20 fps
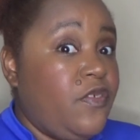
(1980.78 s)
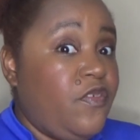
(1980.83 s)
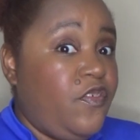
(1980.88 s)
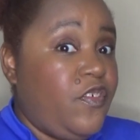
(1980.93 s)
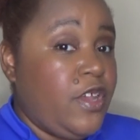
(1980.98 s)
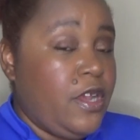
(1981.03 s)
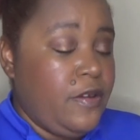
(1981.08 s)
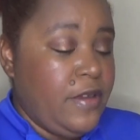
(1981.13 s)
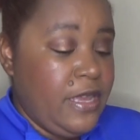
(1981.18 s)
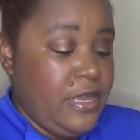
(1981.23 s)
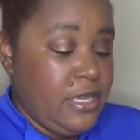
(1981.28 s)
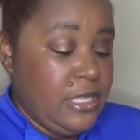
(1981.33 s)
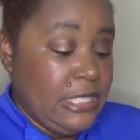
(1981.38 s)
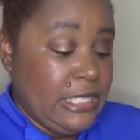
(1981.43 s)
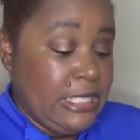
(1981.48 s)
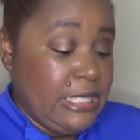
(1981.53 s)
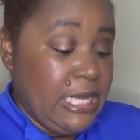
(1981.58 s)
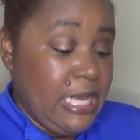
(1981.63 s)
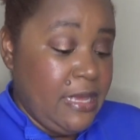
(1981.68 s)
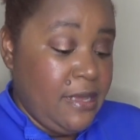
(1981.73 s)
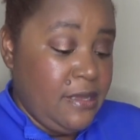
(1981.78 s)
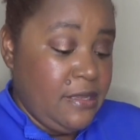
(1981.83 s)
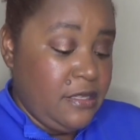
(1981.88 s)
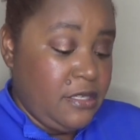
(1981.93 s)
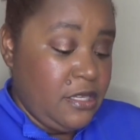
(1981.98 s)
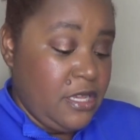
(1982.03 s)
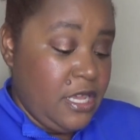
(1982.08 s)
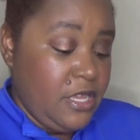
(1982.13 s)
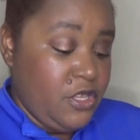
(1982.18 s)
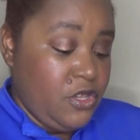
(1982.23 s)
very
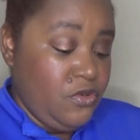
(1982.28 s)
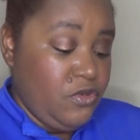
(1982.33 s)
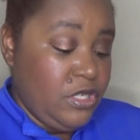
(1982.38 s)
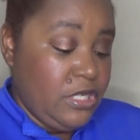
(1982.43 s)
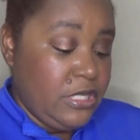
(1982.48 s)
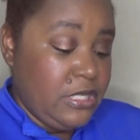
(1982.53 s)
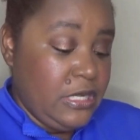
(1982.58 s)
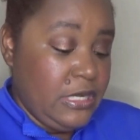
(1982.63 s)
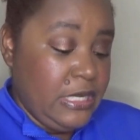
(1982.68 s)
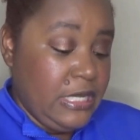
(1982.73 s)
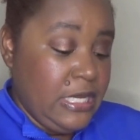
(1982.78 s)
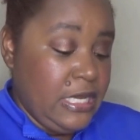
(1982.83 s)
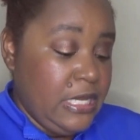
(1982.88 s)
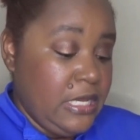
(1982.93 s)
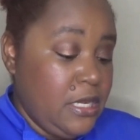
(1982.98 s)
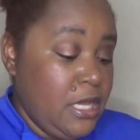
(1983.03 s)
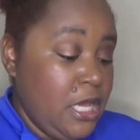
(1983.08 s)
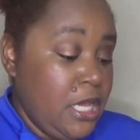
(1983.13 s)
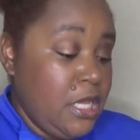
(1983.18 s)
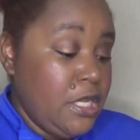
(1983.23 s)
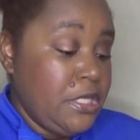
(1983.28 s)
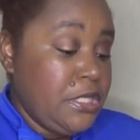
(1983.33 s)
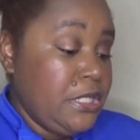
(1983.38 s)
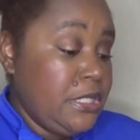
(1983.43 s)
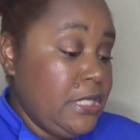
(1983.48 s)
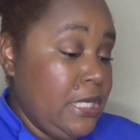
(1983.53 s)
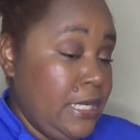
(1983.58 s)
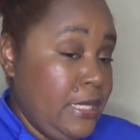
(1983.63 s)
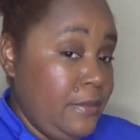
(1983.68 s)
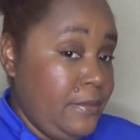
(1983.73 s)
intense, and you just need just a
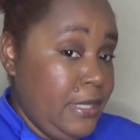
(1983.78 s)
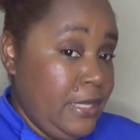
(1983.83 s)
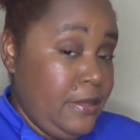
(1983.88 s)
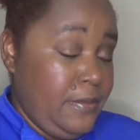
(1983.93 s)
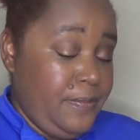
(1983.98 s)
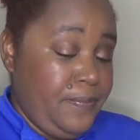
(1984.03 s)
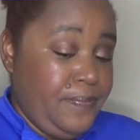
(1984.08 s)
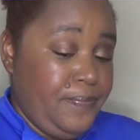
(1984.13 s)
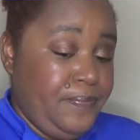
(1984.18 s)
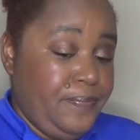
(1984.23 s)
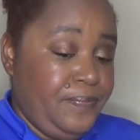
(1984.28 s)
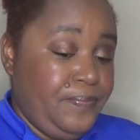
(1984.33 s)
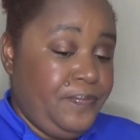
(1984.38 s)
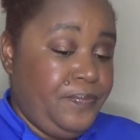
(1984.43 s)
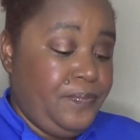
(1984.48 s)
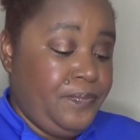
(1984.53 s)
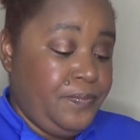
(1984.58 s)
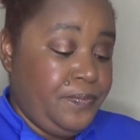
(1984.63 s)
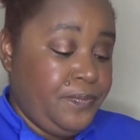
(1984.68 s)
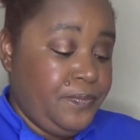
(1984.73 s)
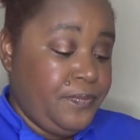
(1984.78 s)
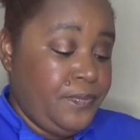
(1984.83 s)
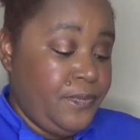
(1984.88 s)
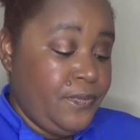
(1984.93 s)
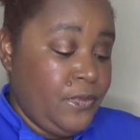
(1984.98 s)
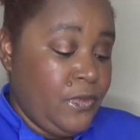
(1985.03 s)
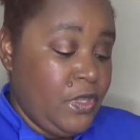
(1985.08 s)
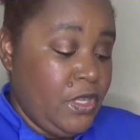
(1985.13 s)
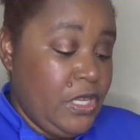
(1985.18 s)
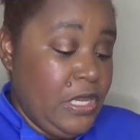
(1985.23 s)
little bit.
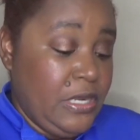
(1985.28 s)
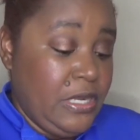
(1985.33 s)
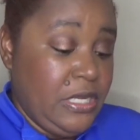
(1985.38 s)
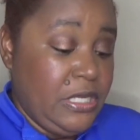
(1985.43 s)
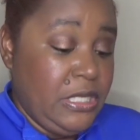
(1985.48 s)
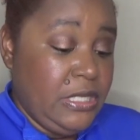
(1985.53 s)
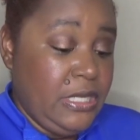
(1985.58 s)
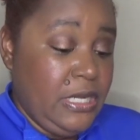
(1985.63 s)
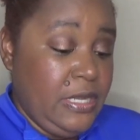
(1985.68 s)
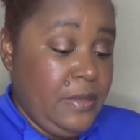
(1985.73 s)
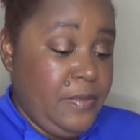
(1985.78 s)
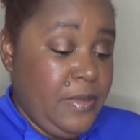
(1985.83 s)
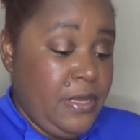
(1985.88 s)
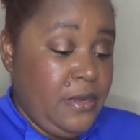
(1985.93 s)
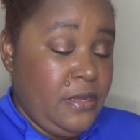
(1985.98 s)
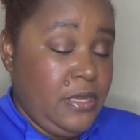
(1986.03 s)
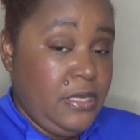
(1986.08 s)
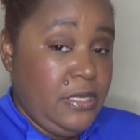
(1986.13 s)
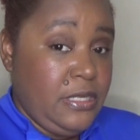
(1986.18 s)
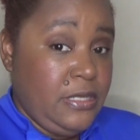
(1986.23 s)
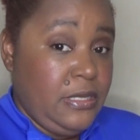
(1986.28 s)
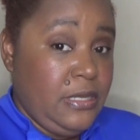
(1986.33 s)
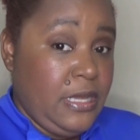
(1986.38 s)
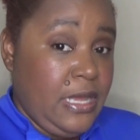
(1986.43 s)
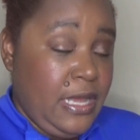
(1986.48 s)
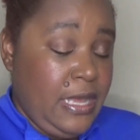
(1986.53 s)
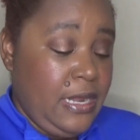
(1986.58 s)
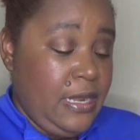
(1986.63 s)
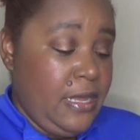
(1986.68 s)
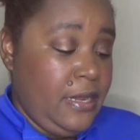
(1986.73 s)
You need just a little bit of this little
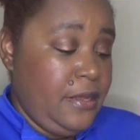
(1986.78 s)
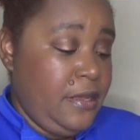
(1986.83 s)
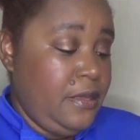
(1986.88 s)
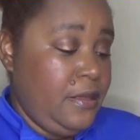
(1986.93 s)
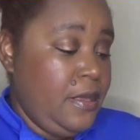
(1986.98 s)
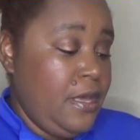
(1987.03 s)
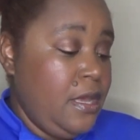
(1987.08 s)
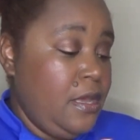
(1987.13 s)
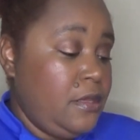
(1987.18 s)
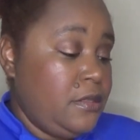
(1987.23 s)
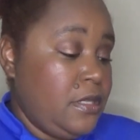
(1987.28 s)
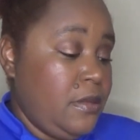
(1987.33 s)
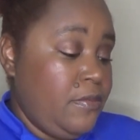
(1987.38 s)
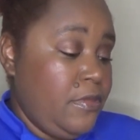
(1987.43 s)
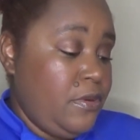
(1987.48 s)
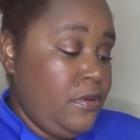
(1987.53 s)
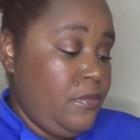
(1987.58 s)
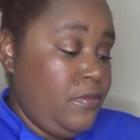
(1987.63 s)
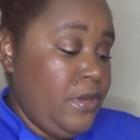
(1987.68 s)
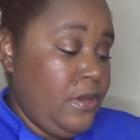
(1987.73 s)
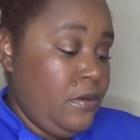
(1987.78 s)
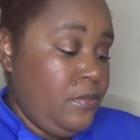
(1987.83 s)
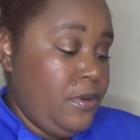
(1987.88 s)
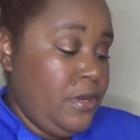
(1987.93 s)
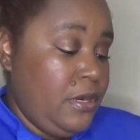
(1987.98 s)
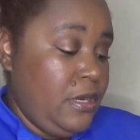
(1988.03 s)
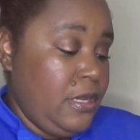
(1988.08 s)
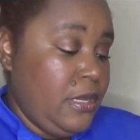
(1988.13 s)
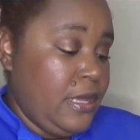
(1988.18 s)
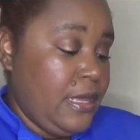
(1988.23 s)
highlighter here. So I'm gonna, be gonna
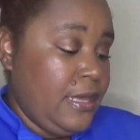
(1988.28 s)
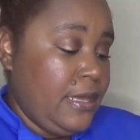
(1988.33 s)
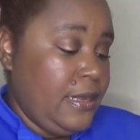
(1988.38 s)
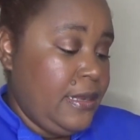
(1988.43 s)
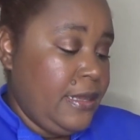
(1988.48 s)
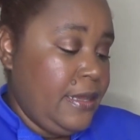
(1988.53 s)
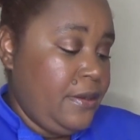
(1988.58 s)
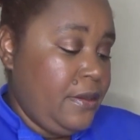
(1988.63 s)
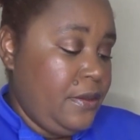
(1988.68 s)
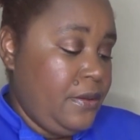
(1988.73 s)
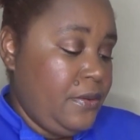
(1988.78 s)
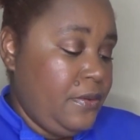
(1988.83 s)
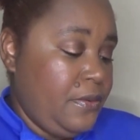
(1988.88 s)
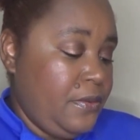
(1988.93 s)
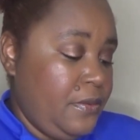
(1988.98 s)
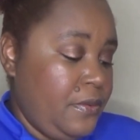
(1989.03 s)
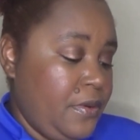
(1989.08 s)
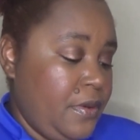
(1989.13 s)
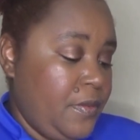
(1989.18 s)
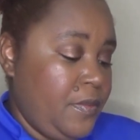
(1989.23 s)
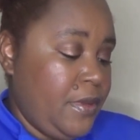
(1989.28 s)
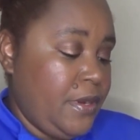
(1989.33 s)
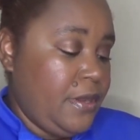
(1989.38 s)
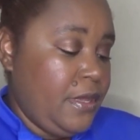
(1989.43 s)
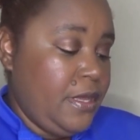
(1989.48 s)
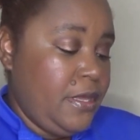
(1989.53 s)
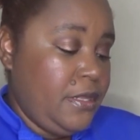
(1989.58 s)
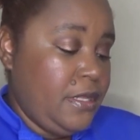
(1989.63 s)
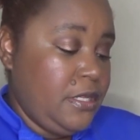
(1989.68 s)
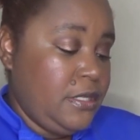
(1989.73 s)
put a little highlighter on, but
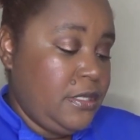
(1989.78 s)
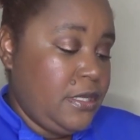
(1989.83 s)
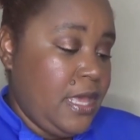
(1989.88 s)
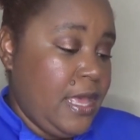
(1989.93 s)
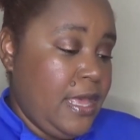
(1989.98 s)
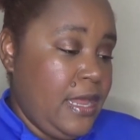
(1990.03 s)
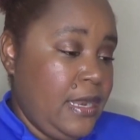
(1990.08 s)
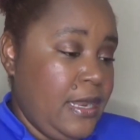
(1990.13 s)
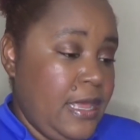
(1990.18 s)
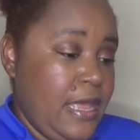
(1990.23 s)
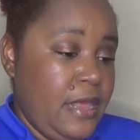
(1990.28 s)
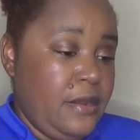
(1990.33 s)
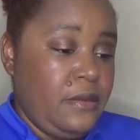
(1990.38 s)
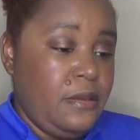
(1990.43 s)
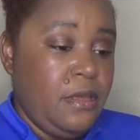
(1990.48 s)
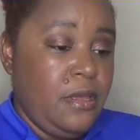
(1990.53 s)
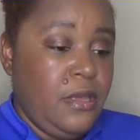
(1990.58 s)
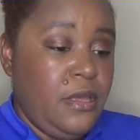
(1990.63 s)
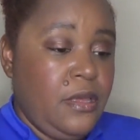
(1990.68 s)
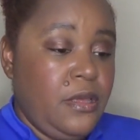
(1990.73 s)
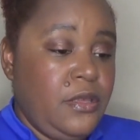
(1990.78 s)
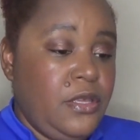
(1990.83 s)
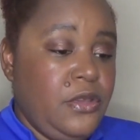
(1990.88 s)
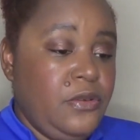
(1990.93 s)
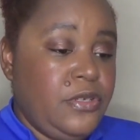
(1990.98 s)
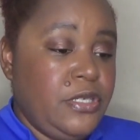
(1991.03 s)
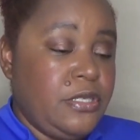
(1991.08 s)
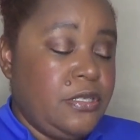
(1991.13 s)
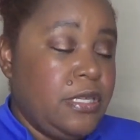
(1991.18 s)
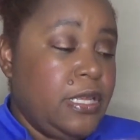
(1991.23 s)
this highlighter,
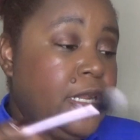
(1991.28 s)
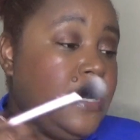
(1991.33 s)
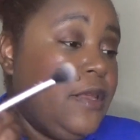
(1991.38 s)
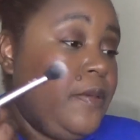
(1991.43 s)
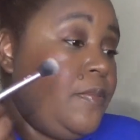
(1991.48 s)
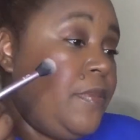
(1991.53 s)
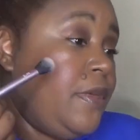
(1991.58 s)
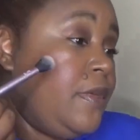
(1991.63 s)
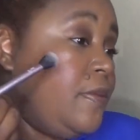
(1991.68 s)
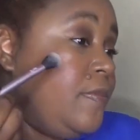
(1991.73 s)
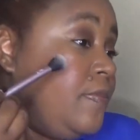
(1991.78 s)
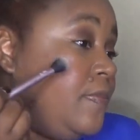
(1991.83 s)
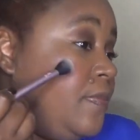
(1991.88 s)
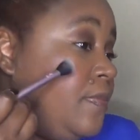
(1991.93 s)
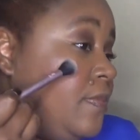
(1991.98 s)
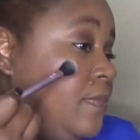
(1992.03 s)
you just need a little bit.